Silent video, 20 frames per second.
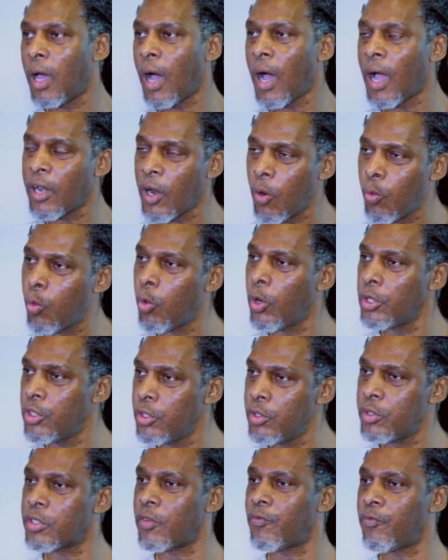I don't want
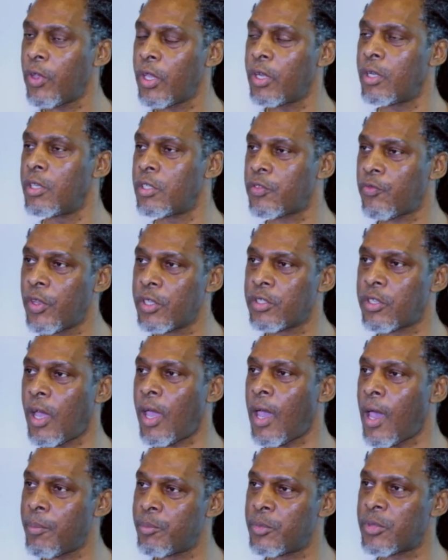you to think these things are
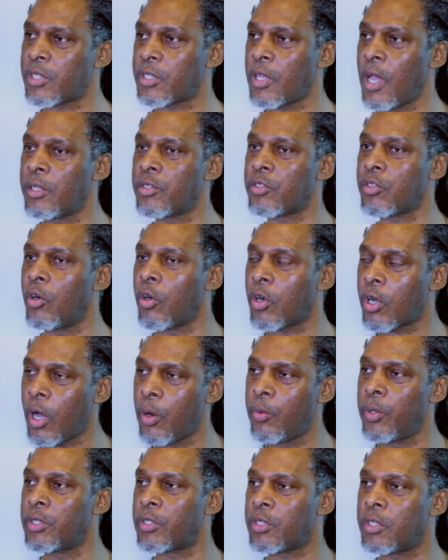happenstance or
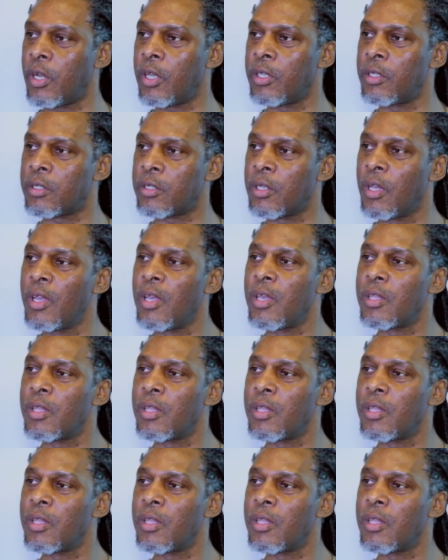coincidence.